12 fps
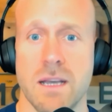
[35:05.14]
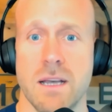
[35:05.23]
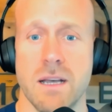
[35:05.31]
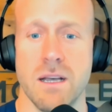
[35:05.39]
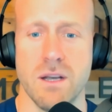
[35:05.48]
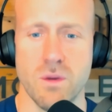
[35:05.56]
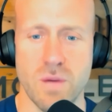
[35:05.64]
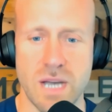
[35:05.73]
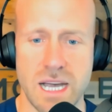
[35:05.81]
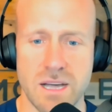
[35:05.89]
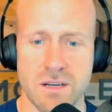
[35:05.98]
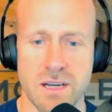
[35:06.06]
Oh,
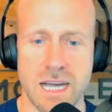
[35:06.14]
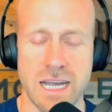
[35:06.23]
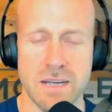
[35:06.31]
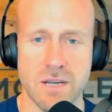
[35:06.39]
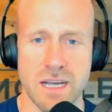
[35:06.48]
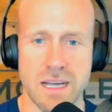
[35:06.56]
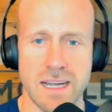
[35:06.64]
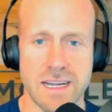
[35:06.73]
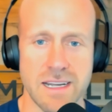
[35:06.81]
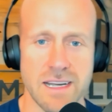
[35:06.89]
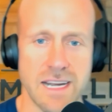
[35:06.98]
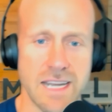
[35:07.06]
wow.
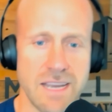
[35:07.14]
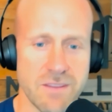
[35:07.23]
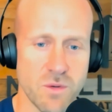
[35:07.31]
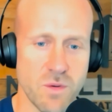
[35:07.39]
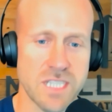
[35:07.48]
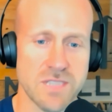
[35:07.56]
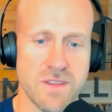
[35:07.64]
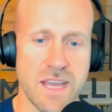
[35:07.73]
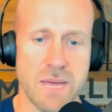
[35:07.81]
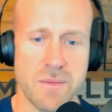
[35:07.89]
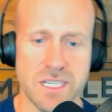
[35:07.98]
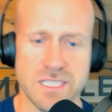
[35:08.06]
I have to watch for
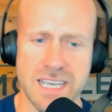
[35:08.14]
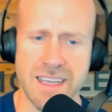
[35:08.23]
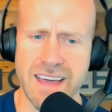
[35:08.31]
that because,